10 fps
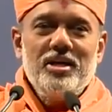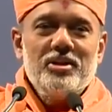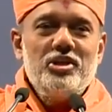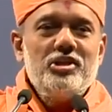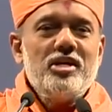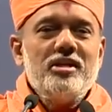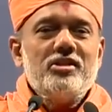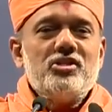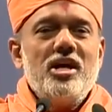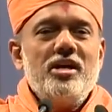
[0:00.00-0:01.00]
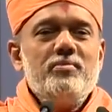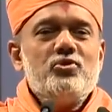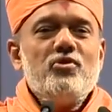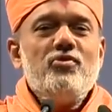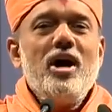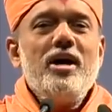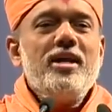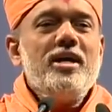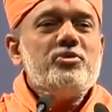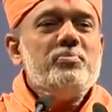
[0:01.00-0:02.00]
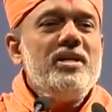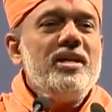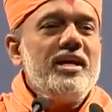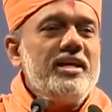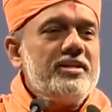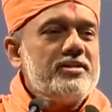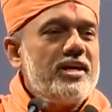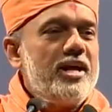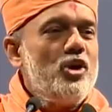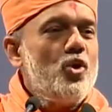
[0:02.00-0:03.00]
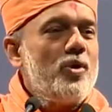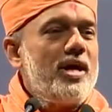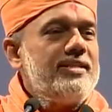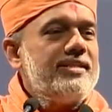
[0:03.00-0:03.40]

These are the times of high-rise buildings and low-rise